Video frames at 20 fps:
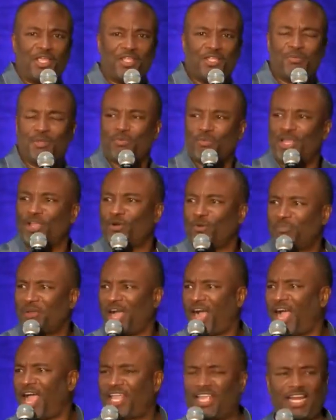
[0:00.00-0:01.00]
you mean we ain't gonna be
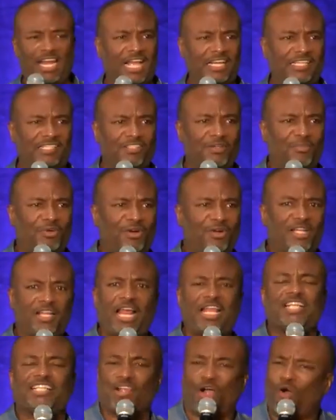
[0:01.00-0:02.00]
arguing like this no more?
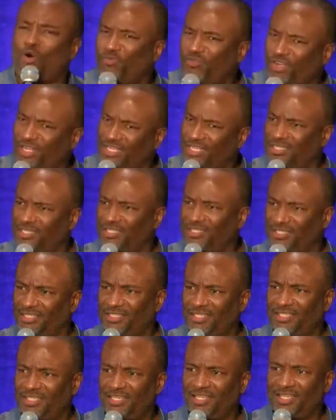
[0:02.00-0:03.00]
Like it's over?
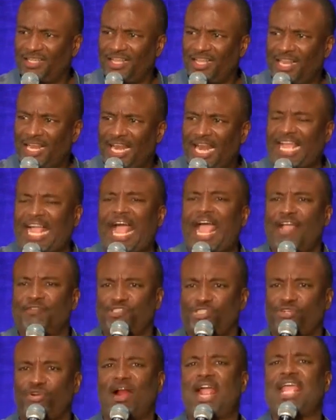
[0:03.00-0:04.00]
Like I have
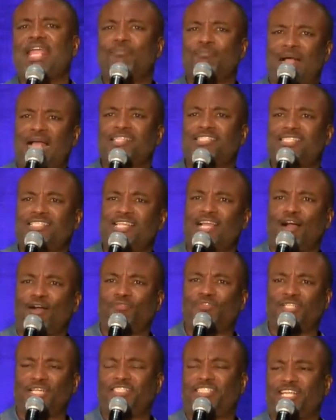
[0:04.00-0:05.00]
trained
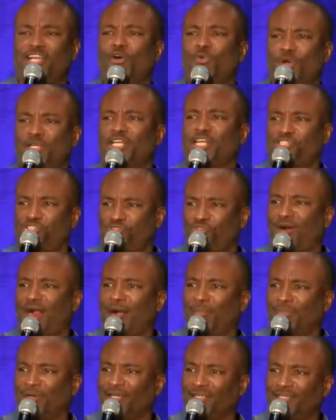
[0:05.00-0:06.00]
myself to deal with this
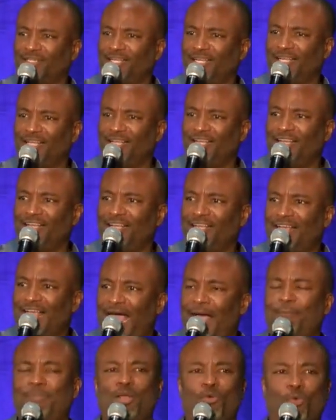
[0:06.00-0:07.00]
drama.
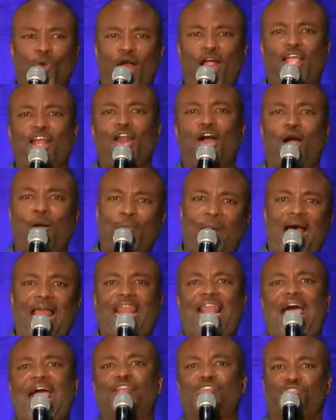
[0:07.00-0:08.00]
I've been working all my
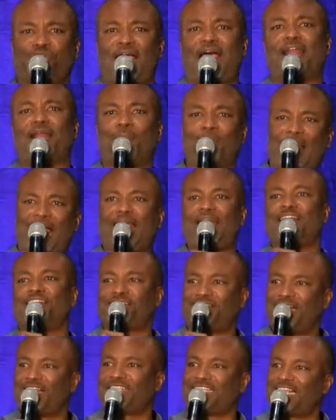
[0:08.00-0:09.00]
life trying to manage
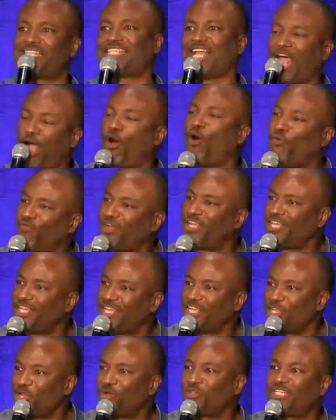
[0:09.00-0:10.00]
this, this over.
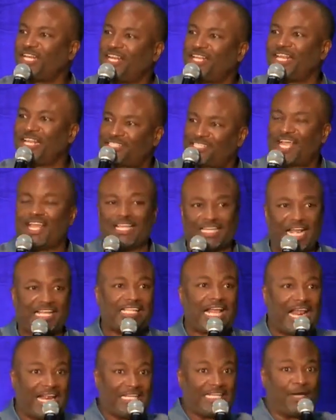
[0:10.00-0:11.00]
You, a, that's
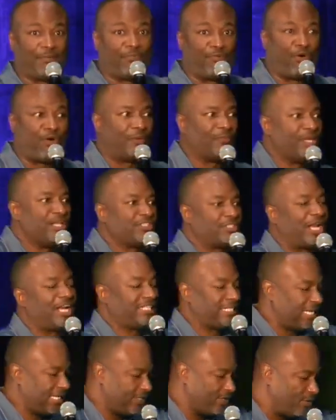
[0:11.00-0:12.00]
how he did before. So they
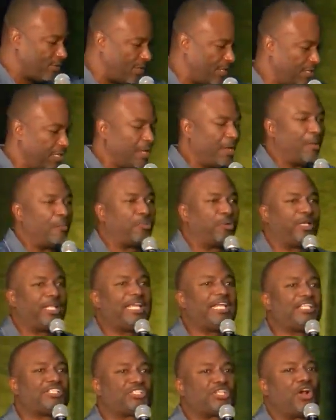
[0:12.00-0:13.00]
said, Lord,
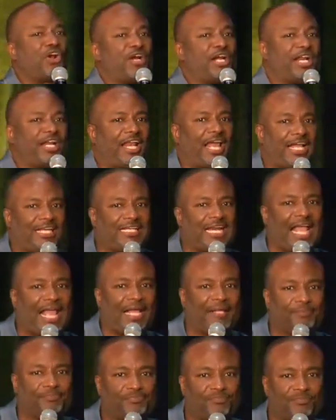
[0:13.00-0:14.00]
please turn it like that.